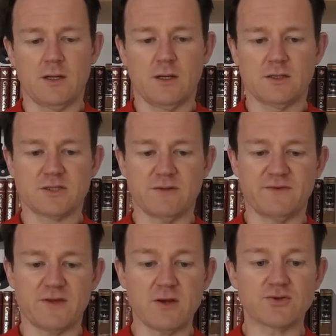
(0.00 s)
So for
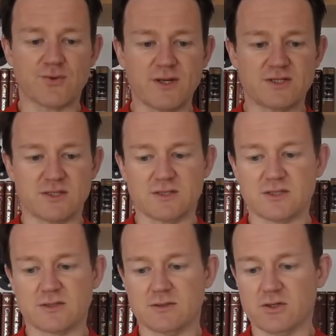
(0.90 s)
those
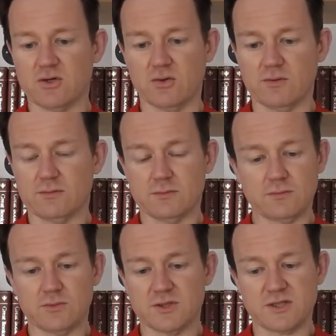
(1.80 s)
reasons, the court
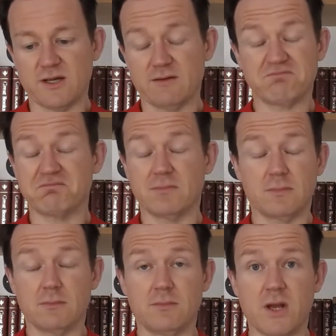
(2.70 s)
was in
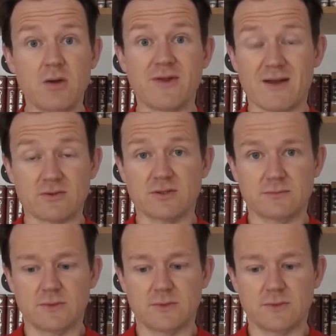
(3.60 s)
no doubt,